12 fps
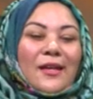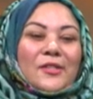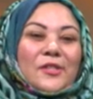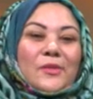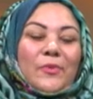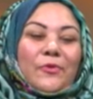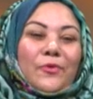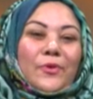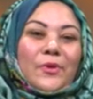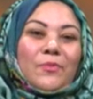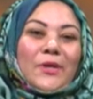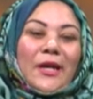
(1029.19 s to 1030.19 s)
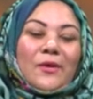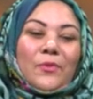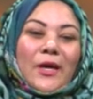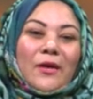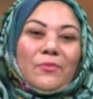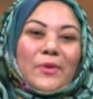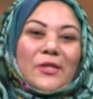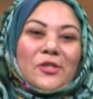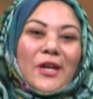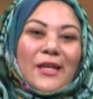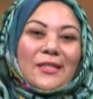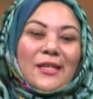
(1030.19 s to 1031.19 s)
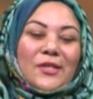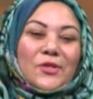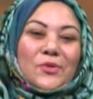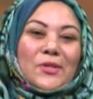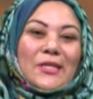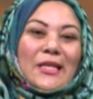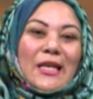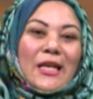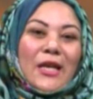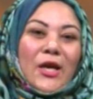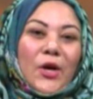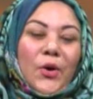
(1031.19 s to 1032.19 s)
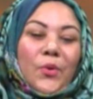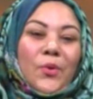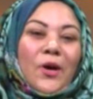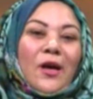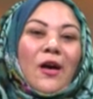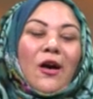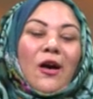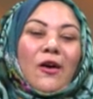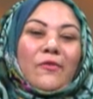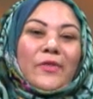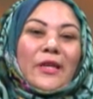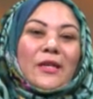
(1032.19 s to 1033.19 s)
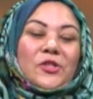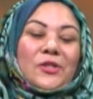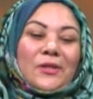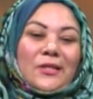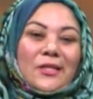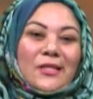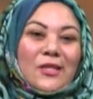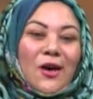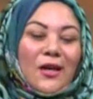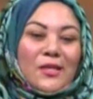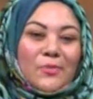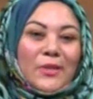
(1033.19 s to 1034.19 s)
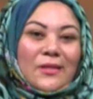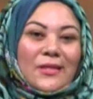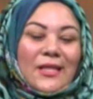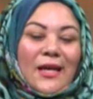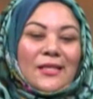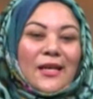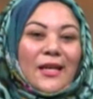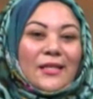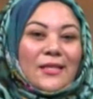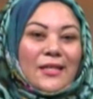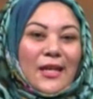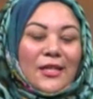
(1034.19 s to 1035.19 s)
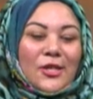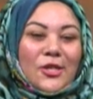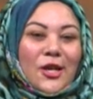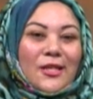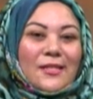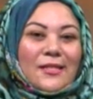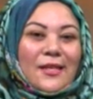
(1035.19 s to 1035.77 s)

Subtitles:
Just before the break, we have been chatting to CEO of the Children's Hospital Trust at Red Cross